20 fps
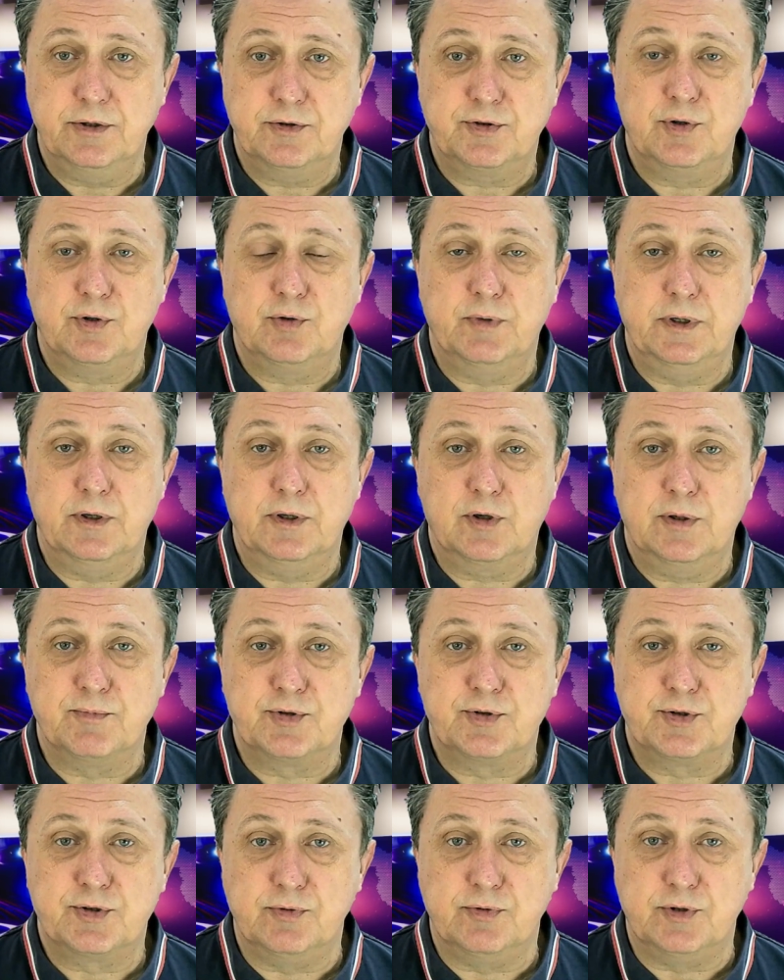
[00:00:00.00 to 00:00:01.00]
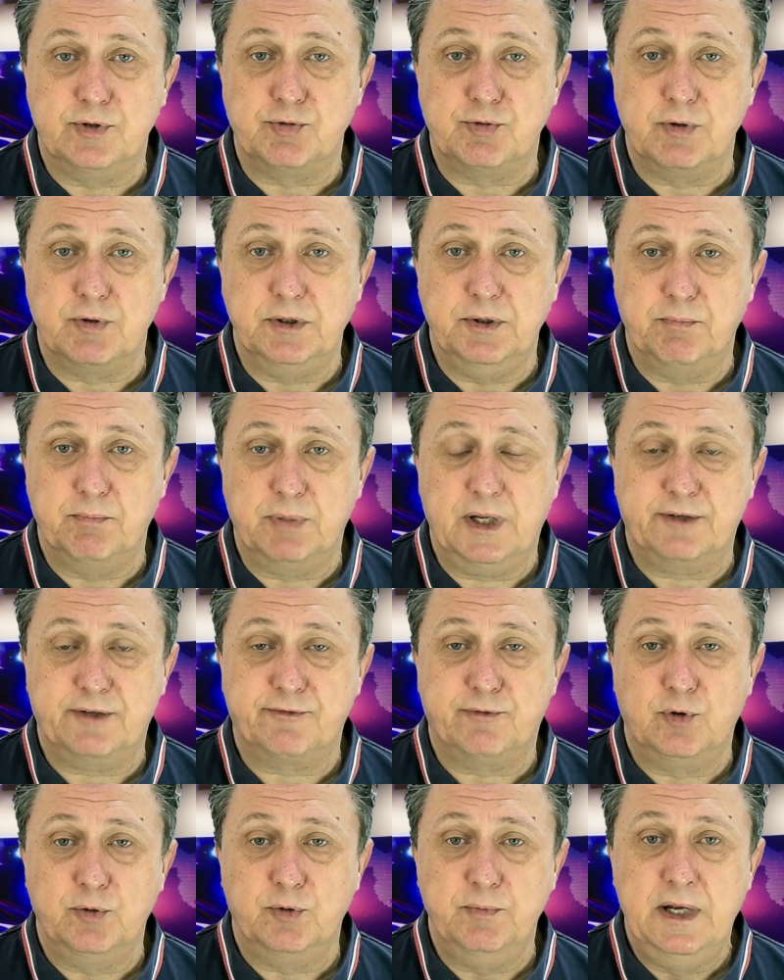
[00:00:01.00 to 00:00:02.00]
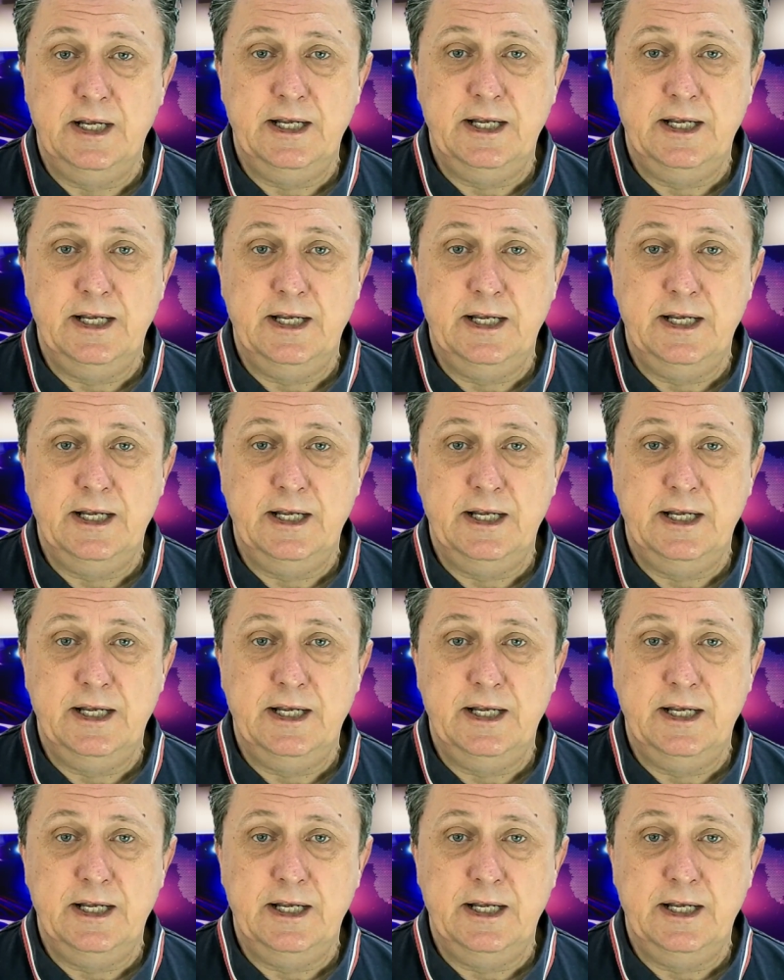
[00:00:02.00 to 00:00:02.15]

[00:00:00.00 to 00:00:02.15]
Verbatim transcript: so when it comes to the Trillant platform,